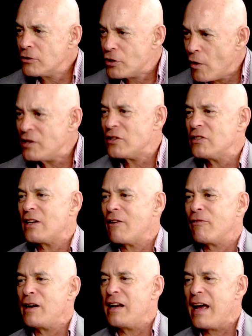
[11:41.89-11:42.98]
choices
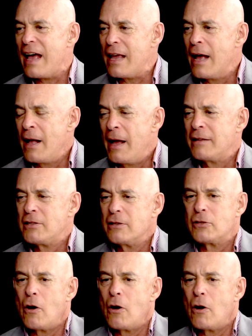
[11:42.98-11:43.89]
every day. Exactly.